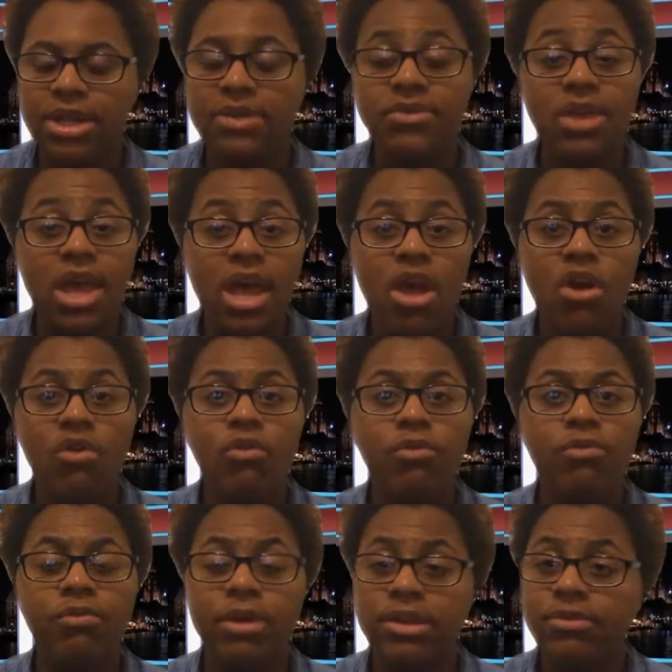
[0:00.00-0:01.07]
But it's
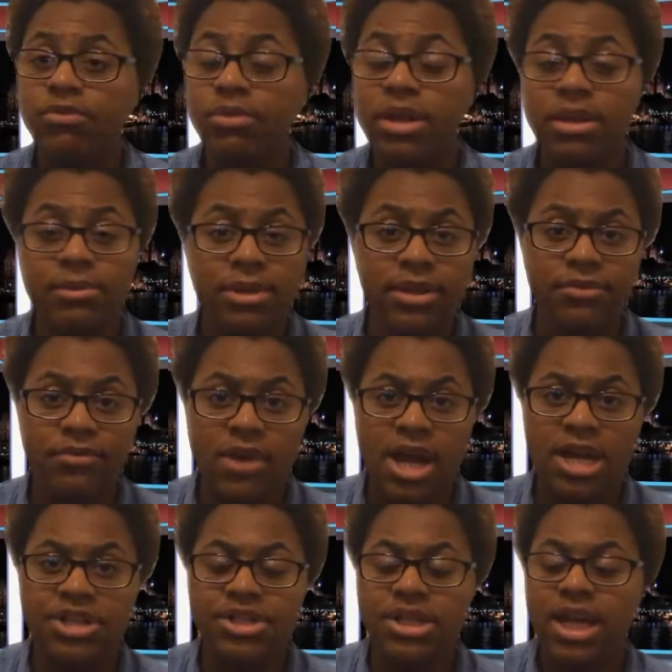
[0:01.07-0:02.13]
is really really
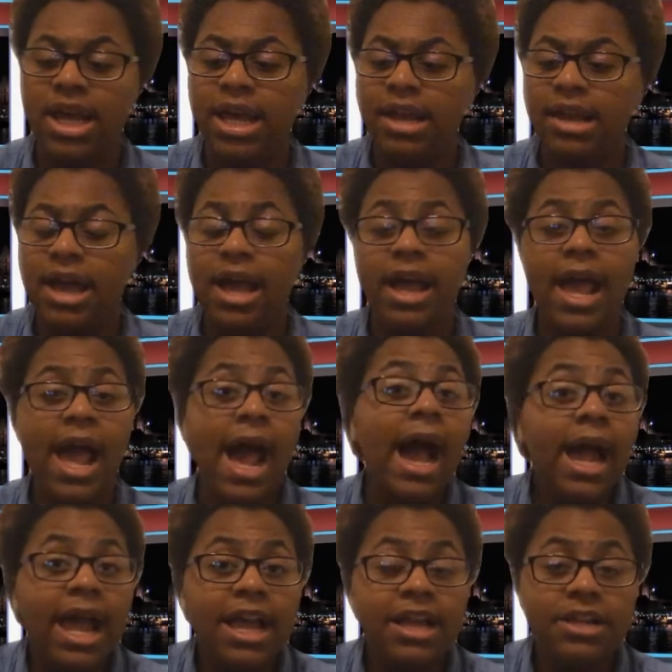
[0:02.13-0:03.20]
fresh, and I,
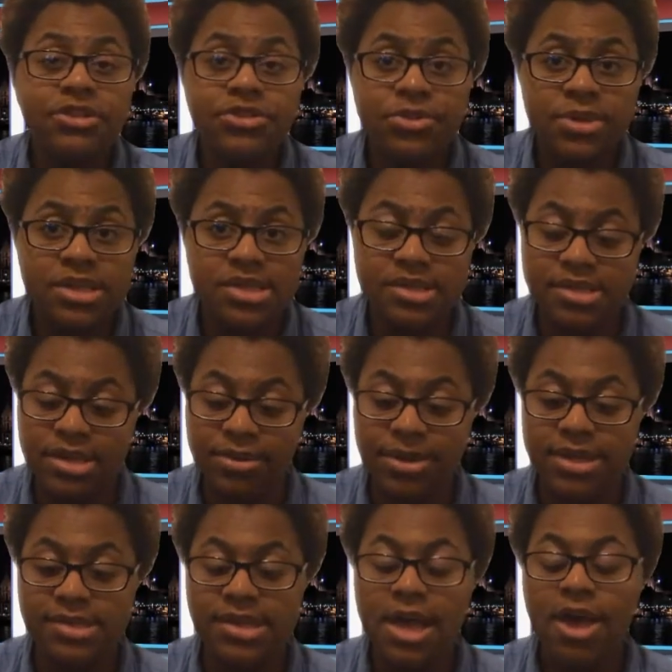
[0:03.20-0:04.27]
I enjoy this
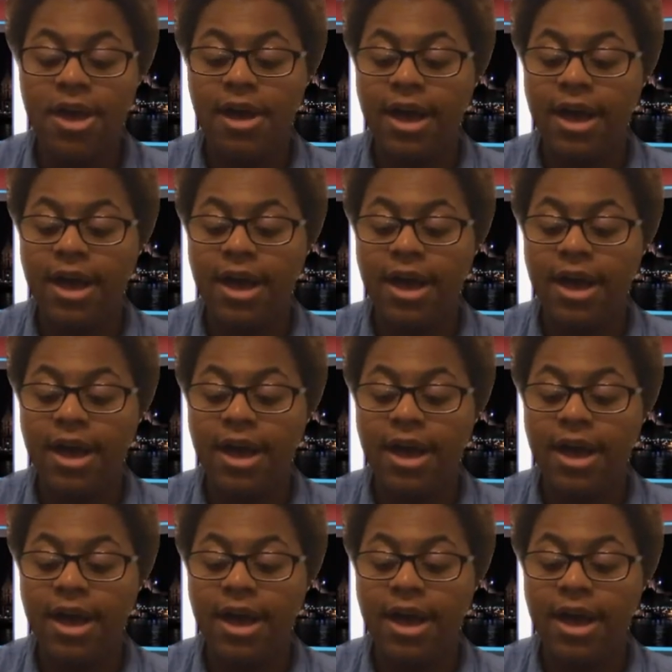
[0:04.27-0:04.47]
series.